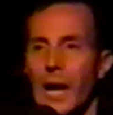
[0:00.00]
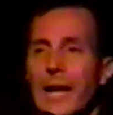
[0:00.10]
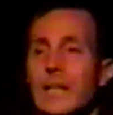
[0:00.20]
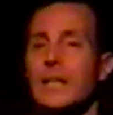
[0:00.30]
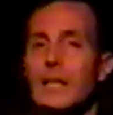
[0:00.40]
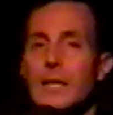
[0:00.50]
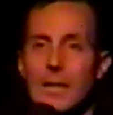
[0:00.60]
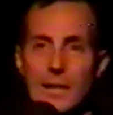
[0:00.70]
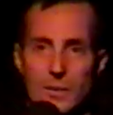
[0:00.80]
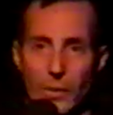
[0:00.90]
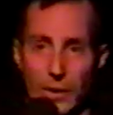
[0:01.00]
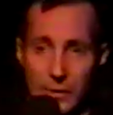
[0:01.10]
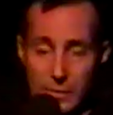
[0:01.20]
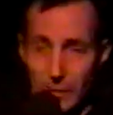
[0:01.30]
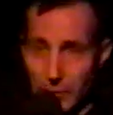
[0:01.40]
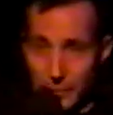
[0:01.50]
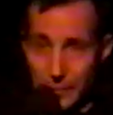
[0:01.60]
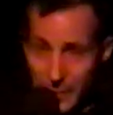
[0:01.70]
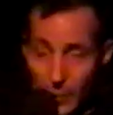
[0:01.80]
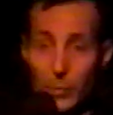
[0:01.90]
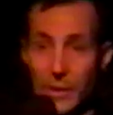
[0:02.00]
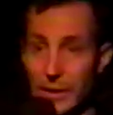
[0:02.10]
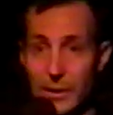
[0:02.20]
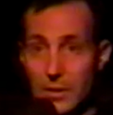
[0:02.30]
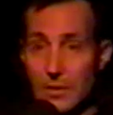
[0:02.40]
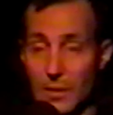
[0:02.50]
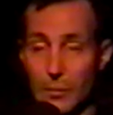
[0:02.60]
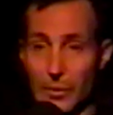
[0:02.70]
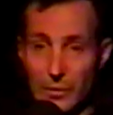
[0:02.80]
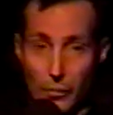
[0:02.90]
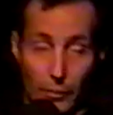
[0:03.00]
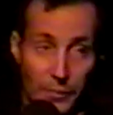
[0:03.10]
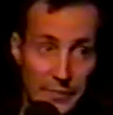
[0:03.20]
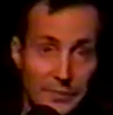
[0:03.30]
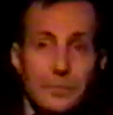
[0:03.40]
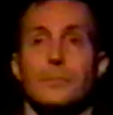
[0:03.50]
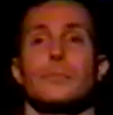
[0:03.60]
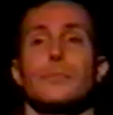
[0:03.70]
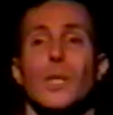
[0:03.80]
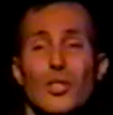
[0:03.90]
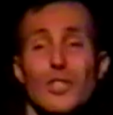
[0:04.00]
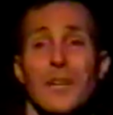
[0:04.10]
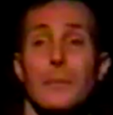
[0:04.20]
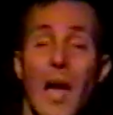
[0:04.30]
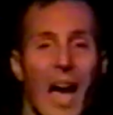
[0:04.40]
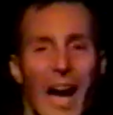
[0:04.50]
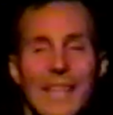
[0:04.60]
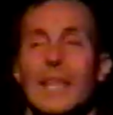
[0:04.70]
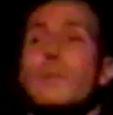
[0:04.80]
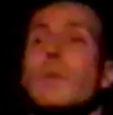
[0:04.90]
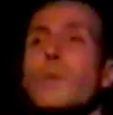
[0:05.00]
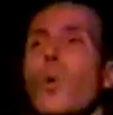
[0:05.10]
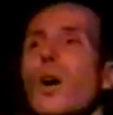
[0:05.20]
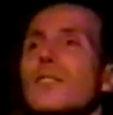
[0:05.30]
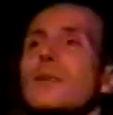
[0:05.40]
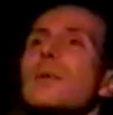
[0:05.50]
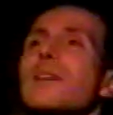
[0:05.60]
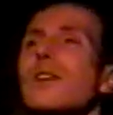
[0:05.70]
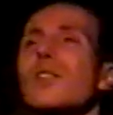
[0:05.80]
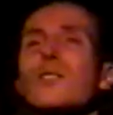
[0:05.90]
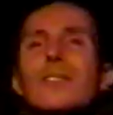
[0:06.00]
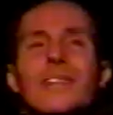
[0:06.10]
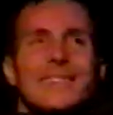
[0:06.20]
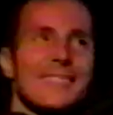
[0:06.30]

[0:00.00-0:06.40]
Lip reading: I had a client last week. This is the complete truth. She said, I'd like my walls to be the color of